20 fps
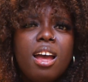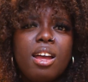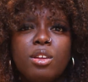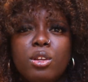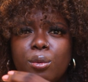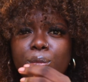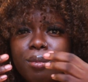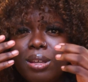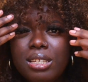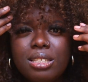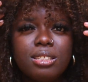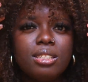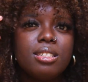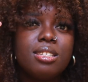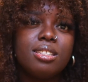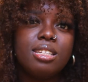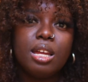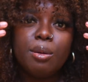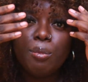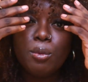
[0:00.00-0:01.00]
you missed a
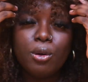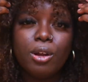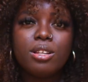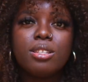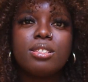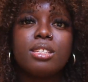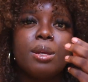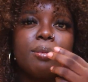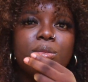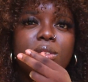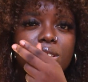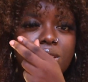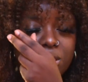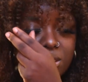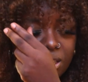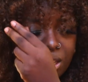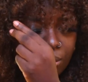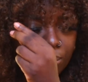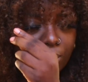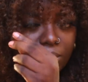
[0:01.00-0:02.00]
step or I skipped a
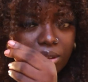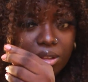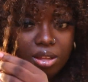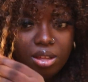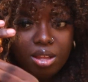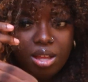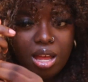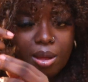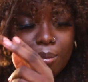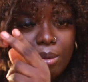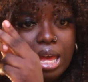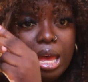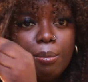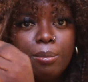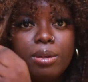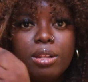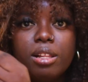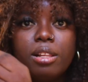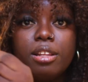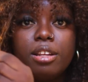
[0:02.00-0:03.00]
step, I'm
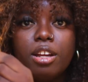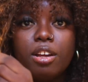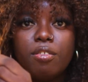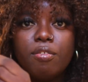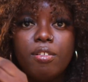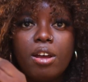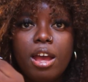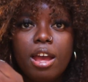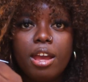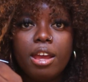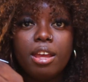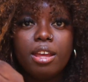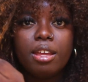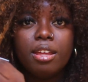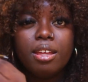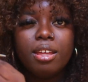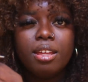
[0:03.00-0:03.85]
happy to clarify